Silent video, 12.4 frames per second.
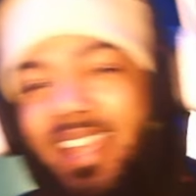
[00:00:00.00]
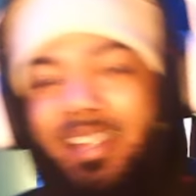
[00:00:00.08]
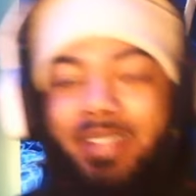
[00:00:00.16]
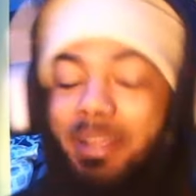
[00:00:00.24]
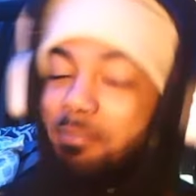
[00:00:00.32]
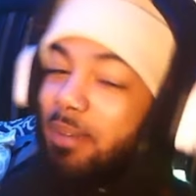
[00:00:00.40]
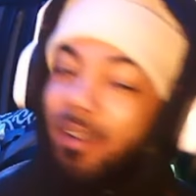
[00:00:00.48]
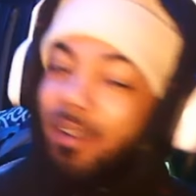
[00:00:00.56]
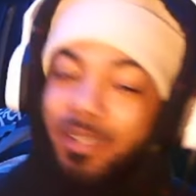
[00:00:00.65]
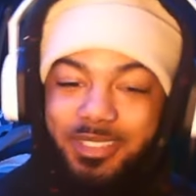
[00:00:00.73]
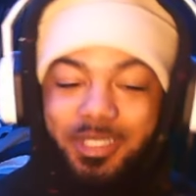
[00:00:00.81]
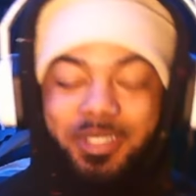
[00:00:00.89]
then, but
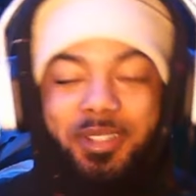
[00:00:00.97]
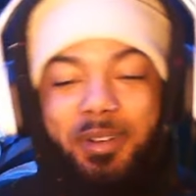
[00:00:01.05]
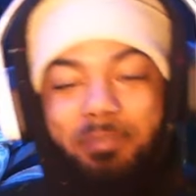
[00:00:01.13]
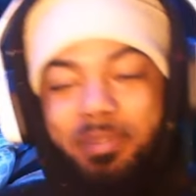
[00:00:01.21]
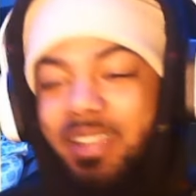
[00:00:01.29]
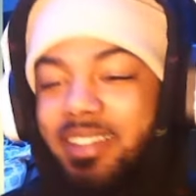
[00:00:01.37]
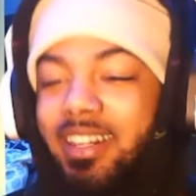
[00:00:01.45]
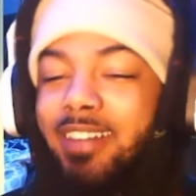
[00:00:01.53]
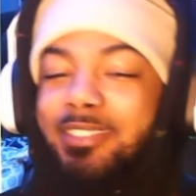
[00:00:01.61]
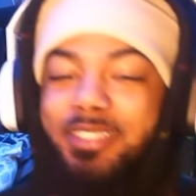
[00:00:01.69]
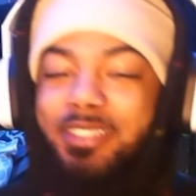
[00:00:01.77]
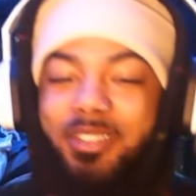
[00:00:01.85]
also Lil Peep
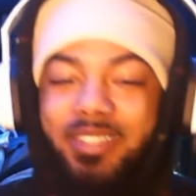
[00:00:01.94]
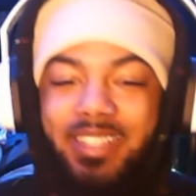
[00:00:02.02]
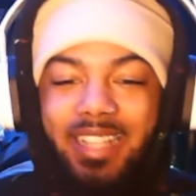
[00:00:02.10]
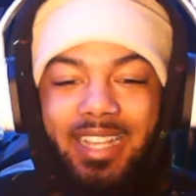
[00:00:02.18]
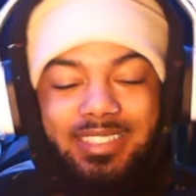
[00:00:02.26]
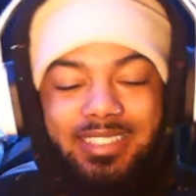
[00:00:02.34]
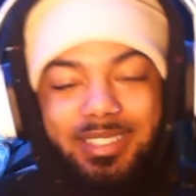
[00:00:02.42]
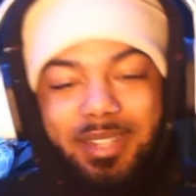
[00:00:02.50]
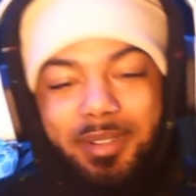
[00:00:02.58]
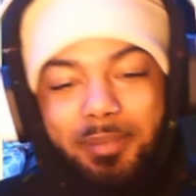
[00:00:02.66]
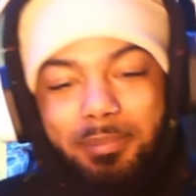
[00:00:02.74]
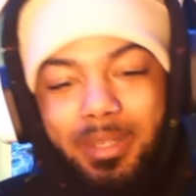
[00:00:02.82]
come through and he has this
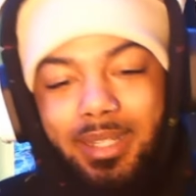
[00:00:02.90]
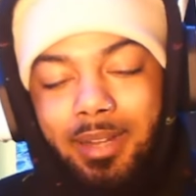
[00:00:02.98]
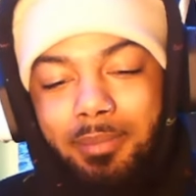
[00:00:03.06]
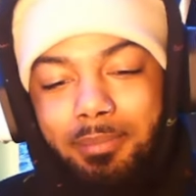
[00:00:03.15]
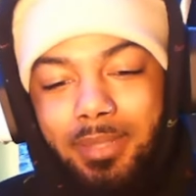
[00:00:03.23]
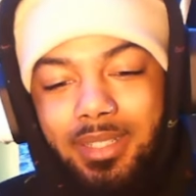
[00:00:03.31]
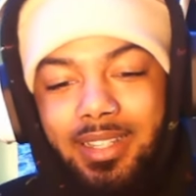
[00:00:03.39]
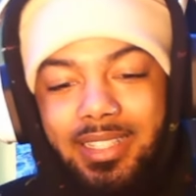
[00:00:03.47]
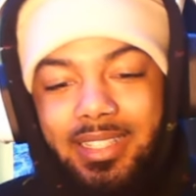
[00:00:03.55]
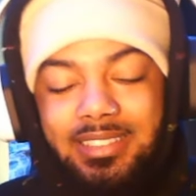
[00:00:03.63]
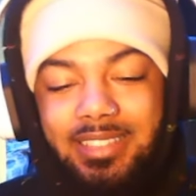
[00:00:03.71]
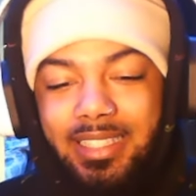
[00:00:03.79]
little
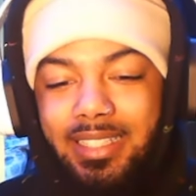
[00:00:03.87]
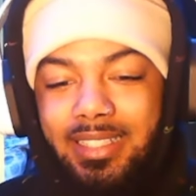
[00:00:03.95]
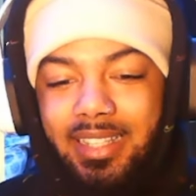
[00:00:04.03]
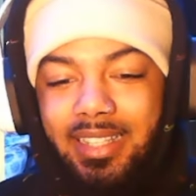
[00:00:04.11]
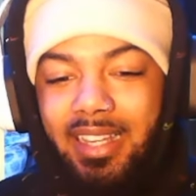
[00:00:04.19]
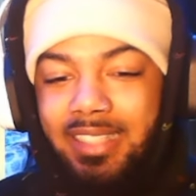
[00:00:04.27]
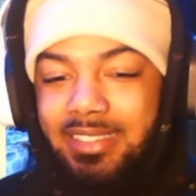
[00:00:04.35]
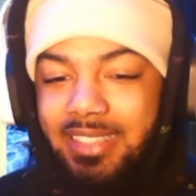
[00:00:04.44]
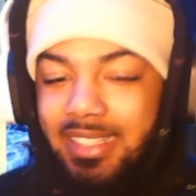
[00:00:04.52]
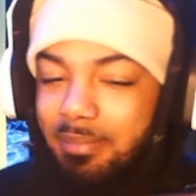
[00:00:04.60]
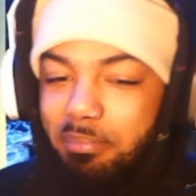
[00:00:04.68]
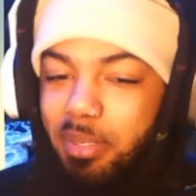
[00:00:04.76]
melodic singing that I
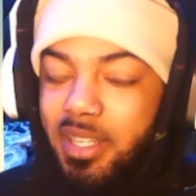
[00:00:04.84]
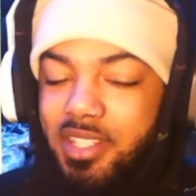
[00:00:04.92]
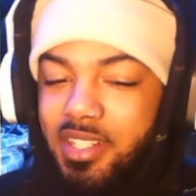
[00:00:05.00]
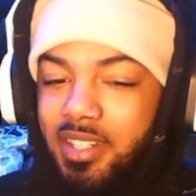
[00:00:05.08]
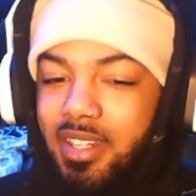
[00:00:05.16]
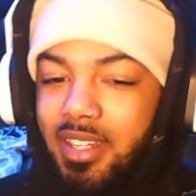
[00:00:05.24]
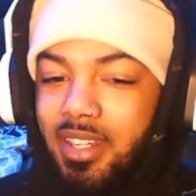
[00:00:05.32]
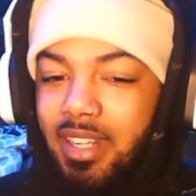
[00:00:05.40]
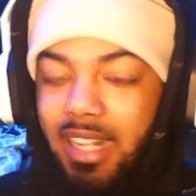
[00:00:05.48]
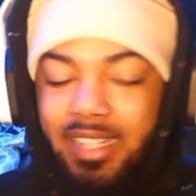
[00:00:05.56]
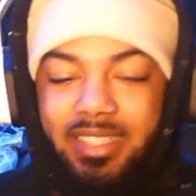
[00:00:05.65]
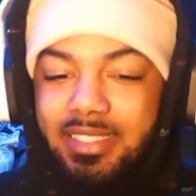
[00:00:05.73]

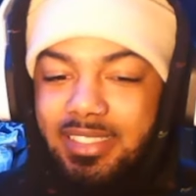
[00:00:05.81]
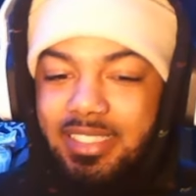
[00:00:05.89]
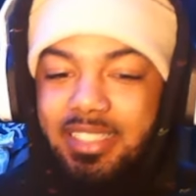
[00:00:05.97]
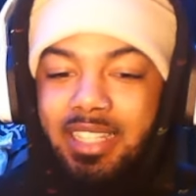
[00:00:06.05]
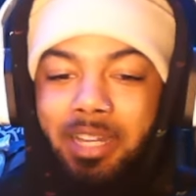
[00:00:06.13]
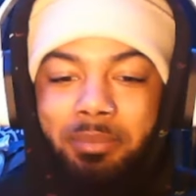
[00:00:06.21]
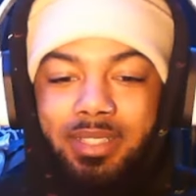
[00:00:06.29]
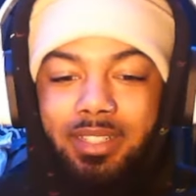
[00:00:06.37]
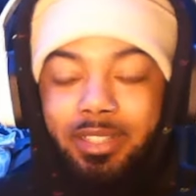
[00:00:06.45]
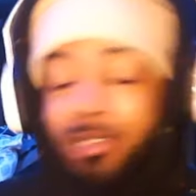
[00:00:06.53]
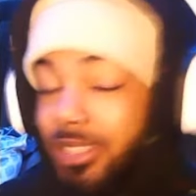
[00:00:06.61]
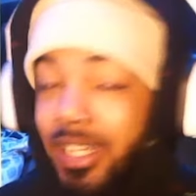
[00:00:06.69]
didn't see coming.
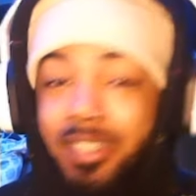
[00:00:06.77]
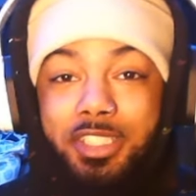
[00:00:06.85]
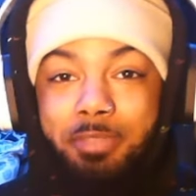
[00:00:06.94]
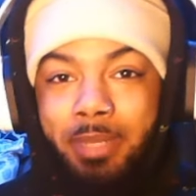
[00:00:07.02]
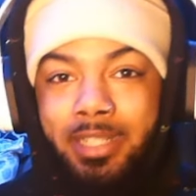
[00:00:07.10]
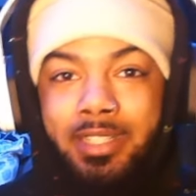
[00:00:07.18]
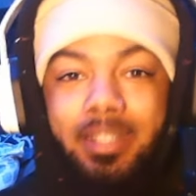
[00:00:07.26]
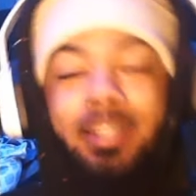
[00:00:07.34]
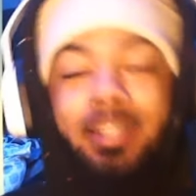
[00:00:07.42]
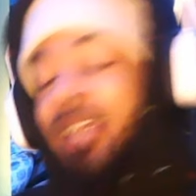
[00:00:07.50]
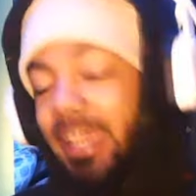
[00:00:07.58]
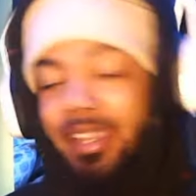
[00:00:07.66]
It was unexpected.
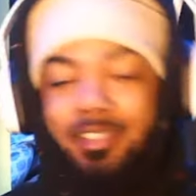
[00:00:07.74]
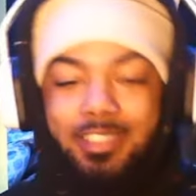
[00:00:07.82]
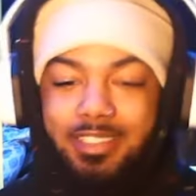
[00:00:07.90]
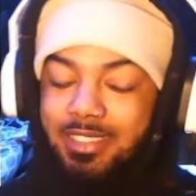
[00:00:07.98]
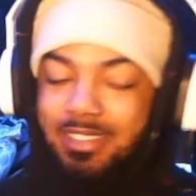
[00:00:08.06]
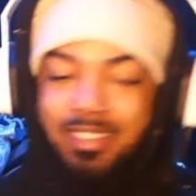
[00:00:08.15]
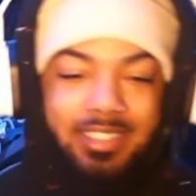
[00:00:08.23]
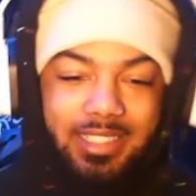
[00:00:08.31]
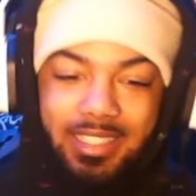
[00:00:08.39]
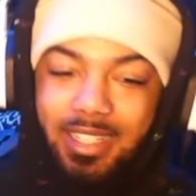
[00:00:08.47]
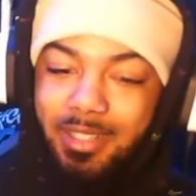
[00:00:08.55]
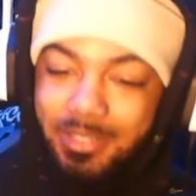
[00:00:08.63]

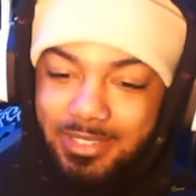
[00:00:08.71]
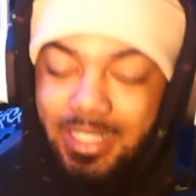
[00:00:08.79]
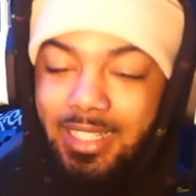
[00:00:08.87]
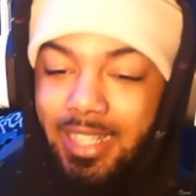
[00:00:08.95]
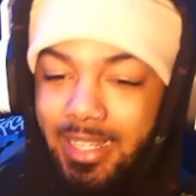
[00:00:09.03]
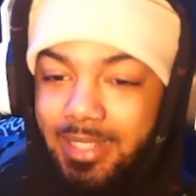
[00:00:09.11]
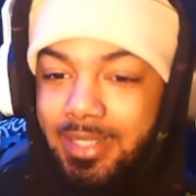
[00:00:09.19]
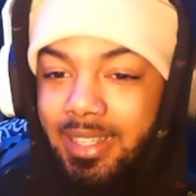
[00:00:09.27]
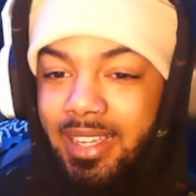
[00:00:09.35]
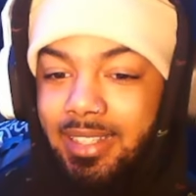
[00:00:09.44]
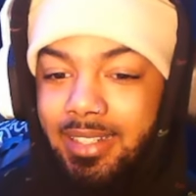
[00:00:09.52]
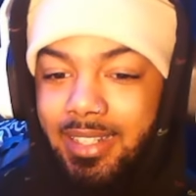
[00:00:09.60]
I like
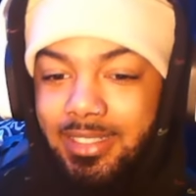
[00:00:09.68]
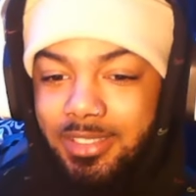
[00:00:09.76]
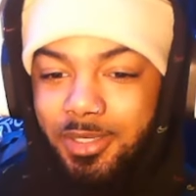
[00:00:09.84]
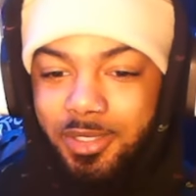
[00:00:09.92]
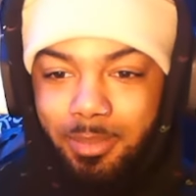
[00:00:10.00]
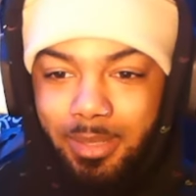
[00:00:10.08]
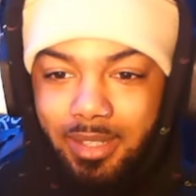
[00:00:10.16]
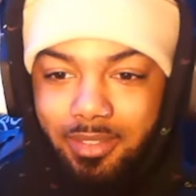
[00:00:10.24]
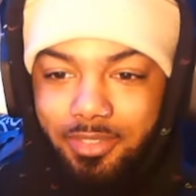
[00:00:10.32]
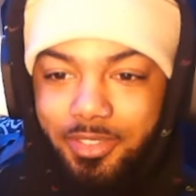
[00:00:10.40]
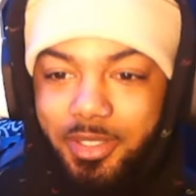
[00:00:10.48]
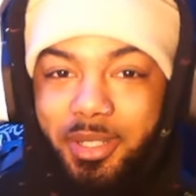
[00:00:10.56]
that. That's going on my
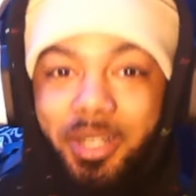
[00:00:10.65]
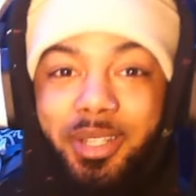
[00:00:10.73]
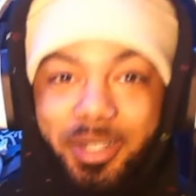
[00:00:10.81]
phone.